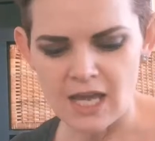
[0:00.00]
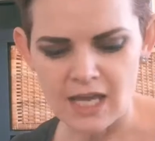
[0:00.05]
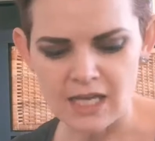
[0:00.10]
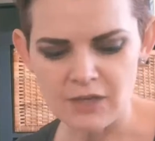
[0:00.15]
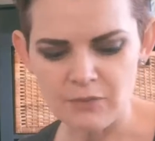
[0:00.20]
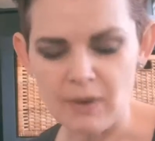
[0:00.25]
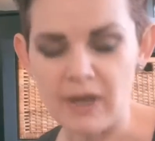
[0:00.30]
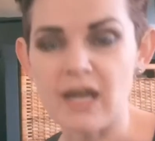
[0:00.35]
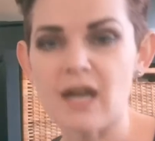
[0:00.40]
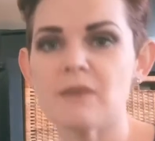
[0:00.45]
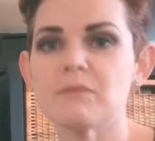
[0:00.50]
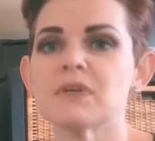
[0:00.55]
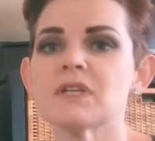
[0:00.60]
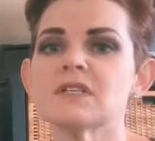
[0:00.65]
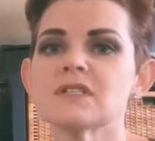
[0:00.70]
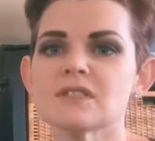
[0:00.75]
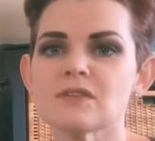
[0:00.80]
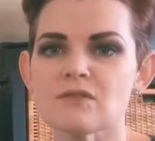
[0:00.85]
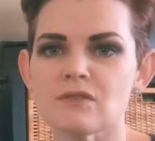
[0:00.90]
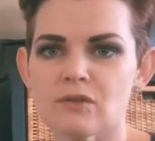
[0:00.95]
Anyway, I'm
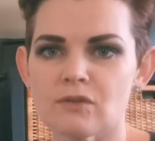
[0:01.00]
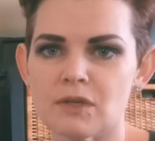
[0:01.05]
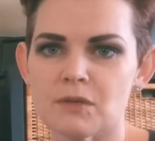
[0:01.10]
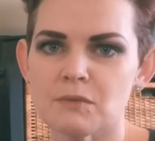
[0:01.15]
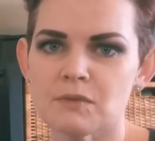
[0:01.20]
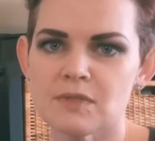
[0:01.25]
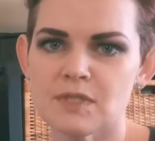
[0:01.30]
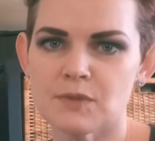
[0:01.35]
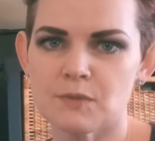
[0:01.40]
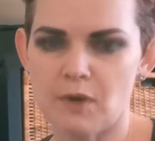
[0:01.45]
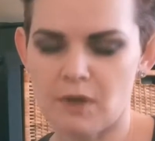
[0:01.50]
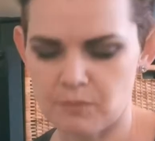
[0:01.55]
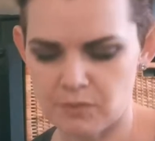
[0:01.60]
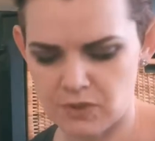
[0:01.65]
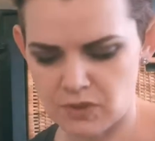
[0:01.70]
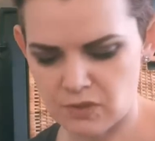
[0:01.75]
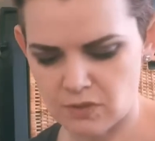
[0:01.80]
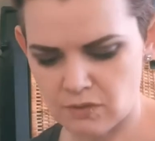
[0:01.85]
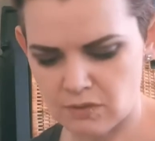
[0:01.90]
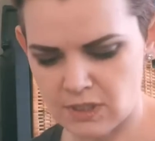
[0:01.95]
gonna sew the green one as well,
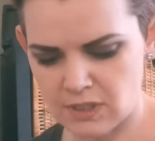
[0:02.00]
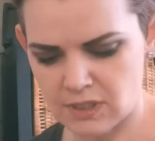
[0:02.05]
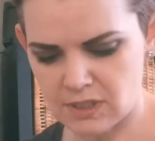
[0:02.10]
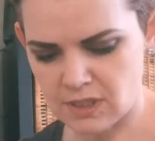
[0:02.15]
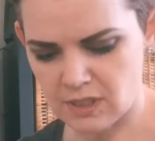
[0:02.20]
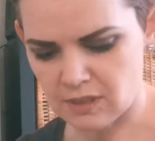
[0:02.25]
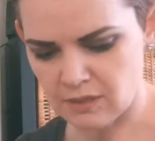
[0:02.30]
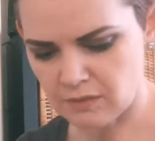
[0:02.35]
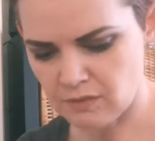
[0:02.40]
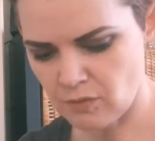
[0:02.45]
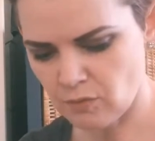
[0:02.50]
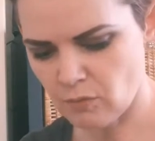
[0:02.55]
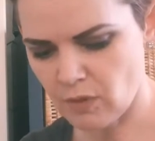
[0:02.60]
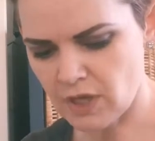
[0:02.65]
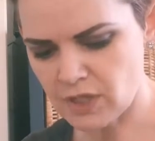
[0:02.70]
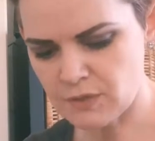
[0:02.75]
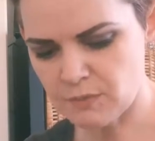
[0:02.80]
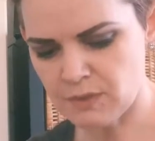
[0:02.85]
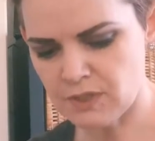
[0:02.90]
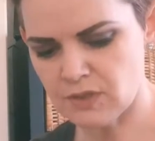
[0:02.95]
but you don't need to
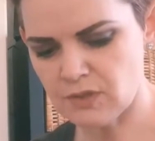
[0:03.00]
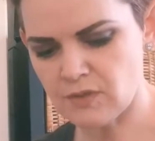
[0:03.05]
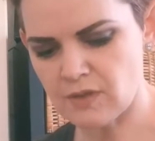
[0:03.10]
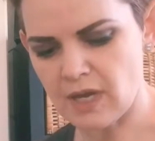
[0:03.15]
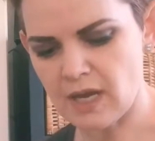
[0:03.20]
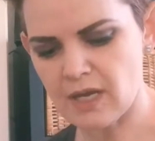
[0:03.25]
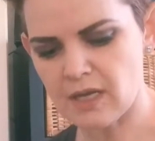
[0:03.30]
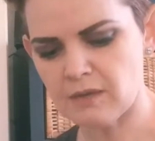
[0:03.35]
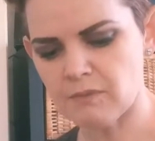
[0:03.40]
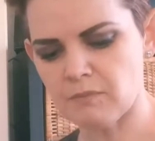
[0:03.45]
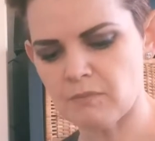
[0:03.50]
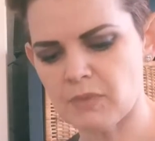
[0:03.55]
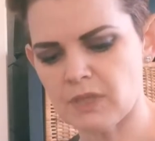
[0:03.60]
watch me do that.